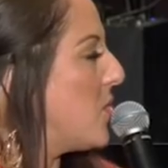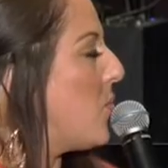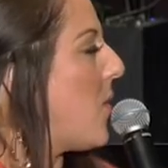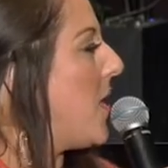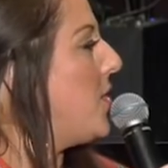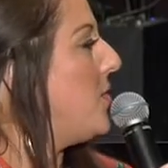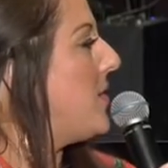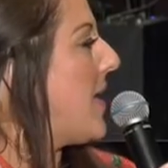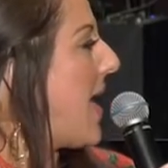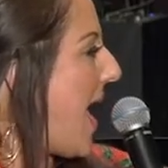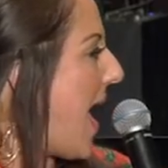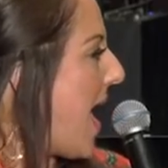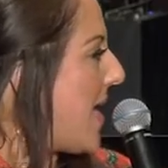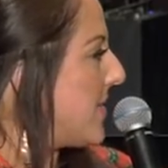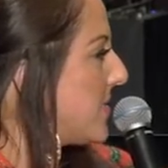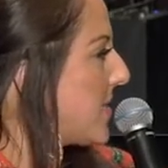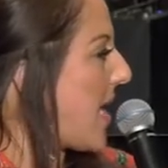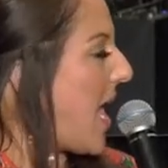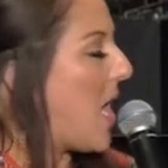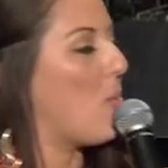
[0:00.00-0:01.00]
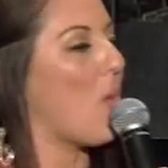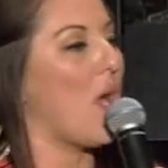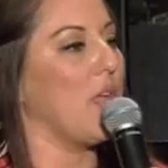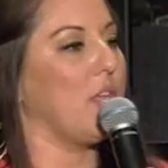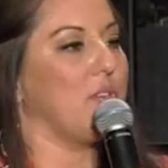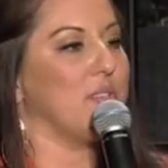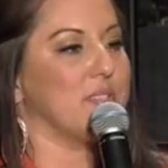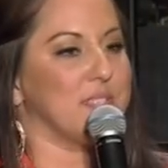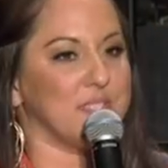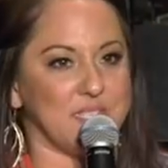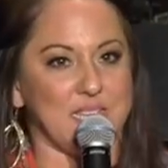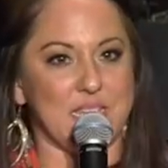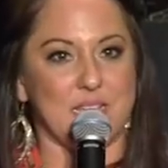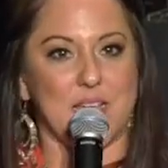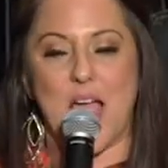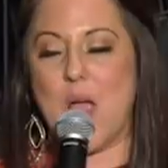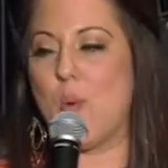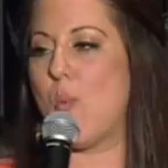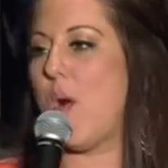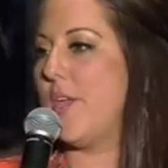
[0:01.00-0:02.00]
actually want you to ask. I want you to
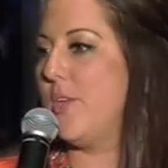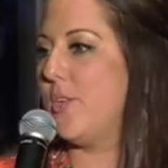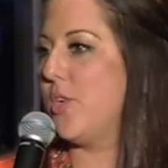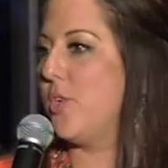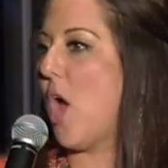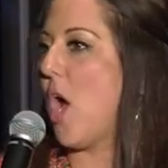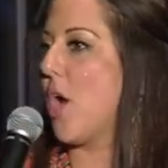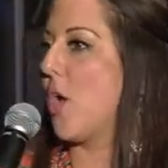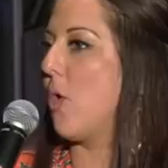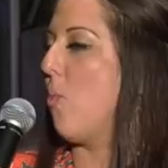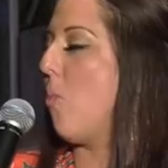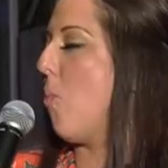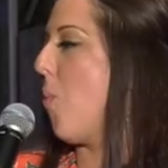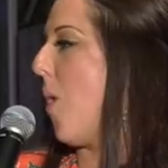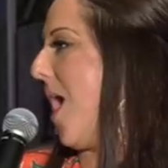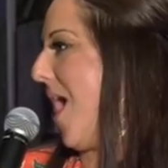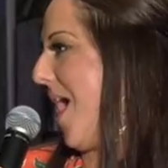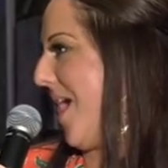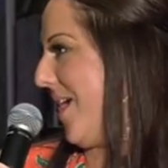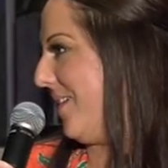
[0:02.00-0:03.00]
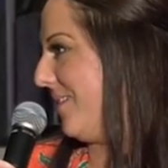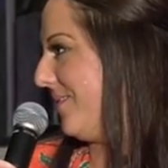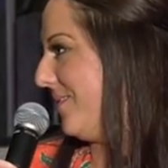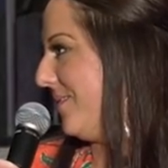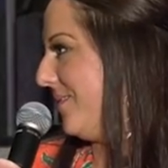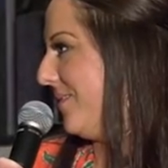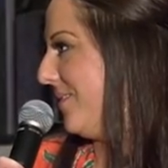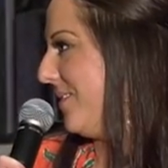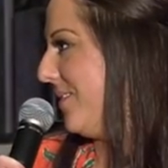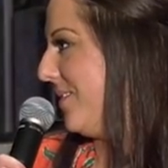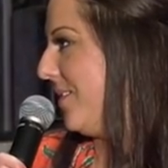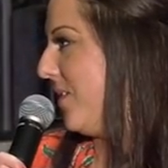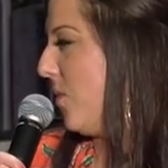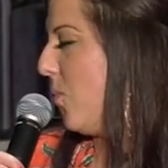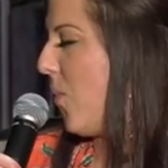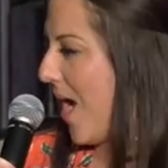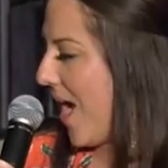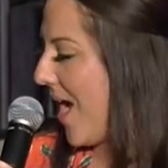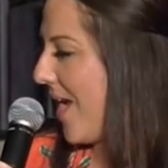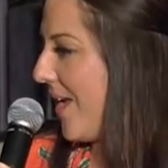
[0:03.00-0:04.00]
seek. I want you to knock. Why?
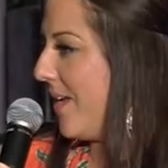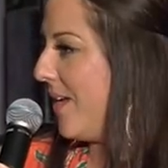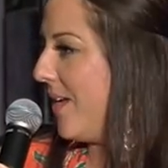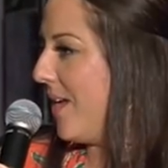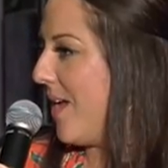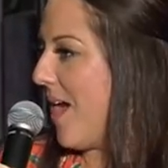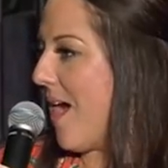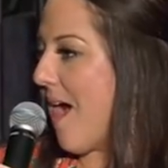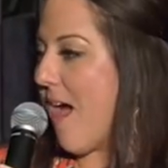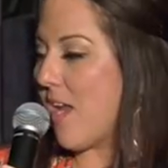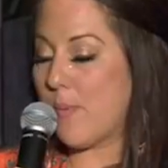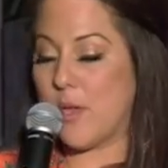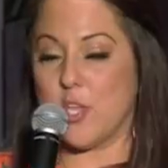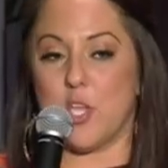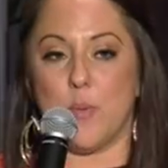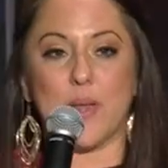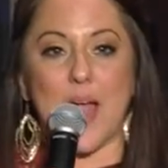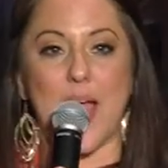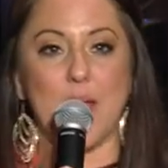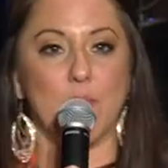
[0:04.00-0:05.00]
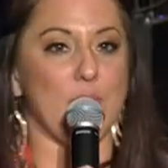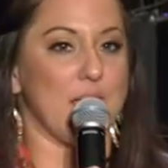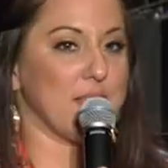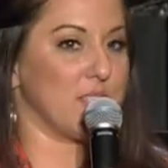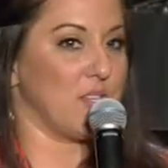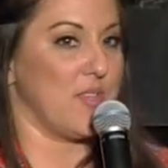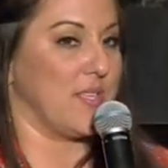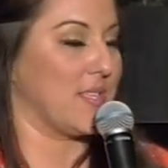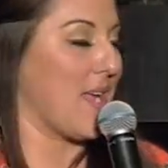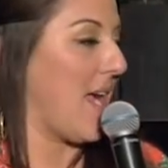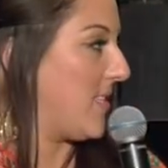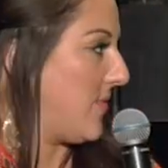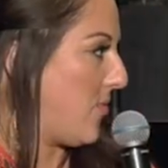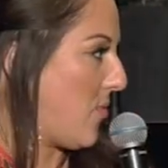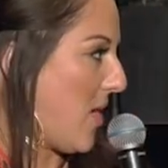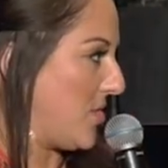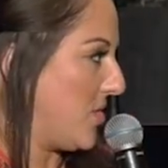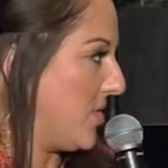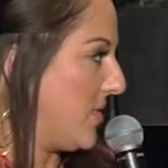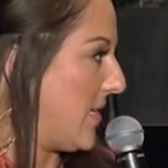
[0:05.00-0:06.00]
Why? I don't know about you, but I wrestle these kinds
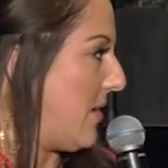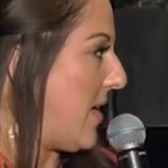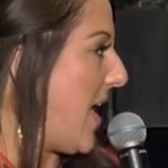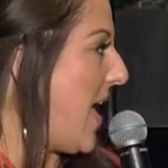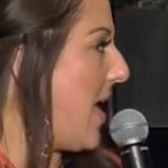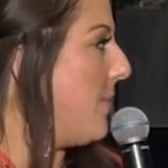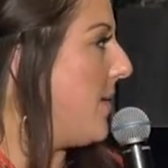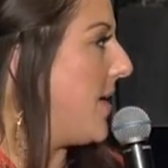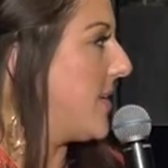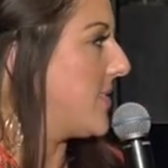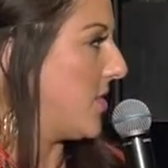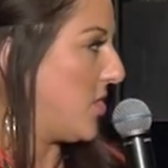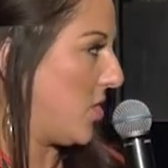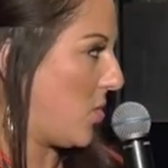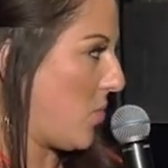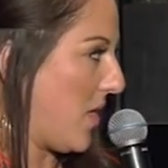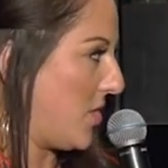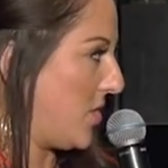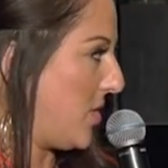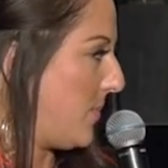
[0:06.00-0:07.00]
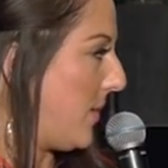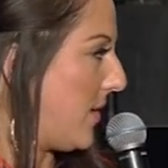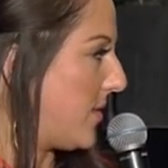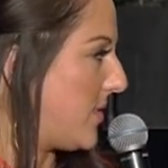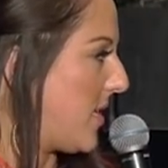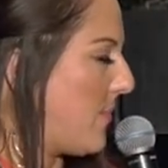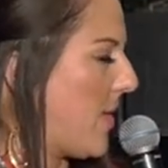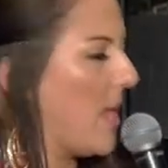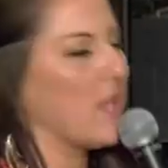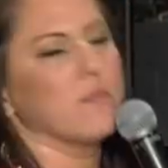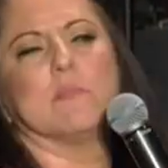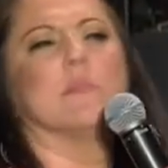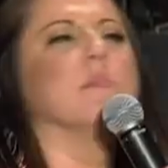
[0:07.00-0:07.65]
of questions out. I am like such a question person. I'm